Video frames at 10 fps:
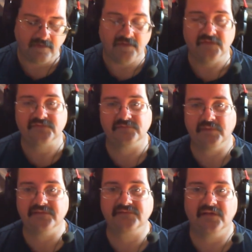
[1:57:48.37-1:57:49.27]
So
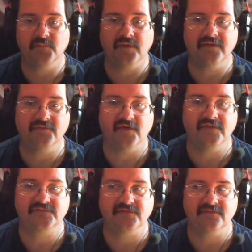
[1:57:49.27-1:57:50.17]
basically, when it
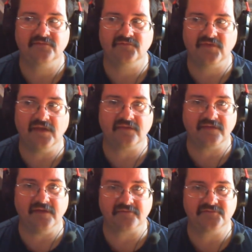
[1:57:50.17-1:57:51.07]
dies, take the
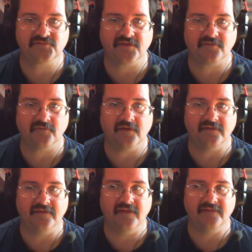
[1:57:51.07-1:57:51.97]
counters that are on
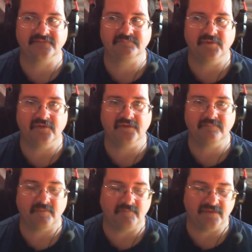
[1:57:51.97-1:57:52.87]
it and split it
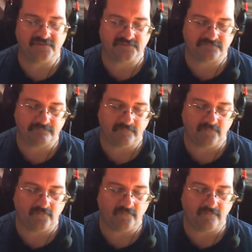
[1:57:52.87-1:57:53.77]
up amongst
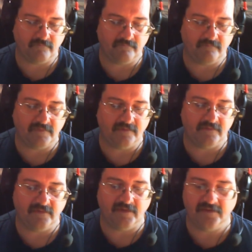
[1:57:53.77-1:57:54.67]
any